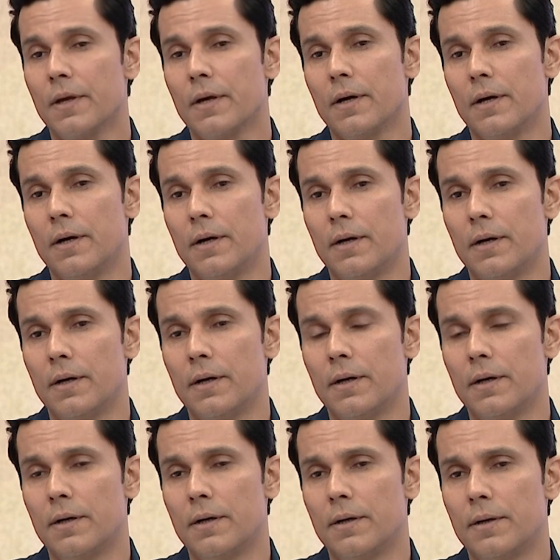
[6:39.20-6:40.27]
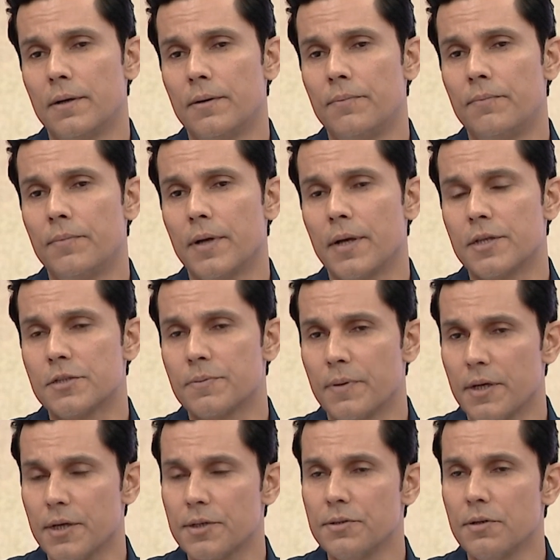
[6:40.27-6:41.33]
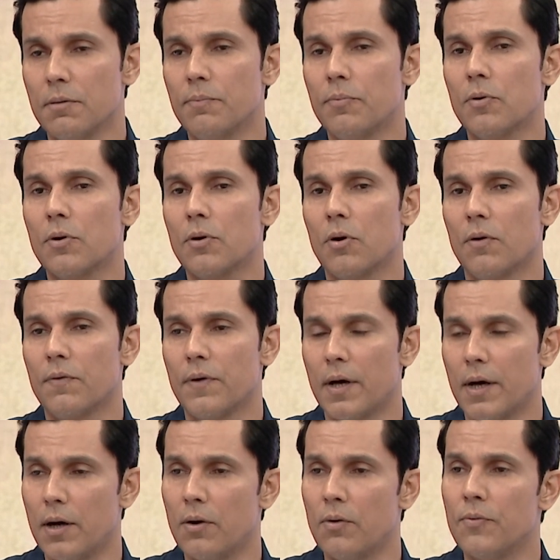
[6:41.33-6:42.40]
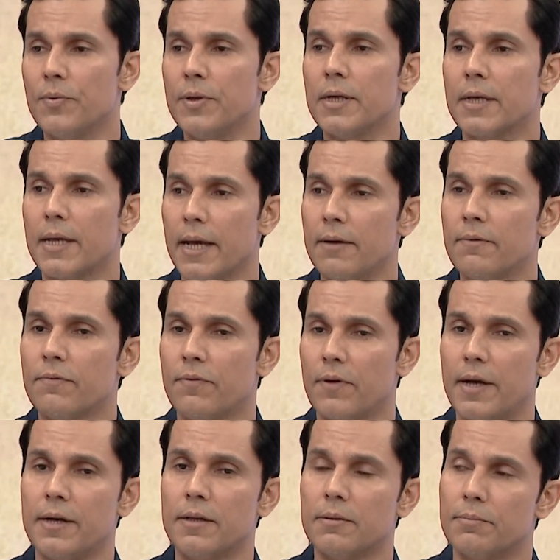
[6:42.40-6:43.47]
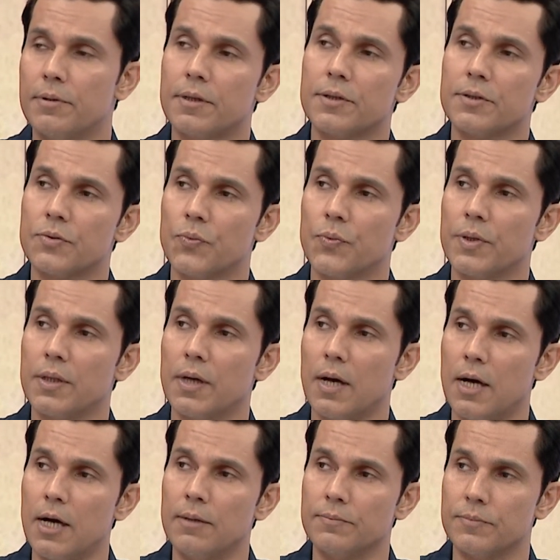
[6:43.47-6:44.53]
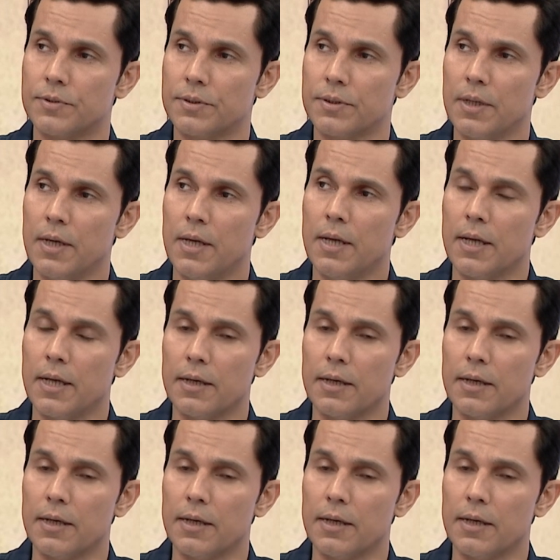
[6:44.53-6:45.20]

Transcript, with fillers: uh, inspirational book of how we can fight the British with arms mm.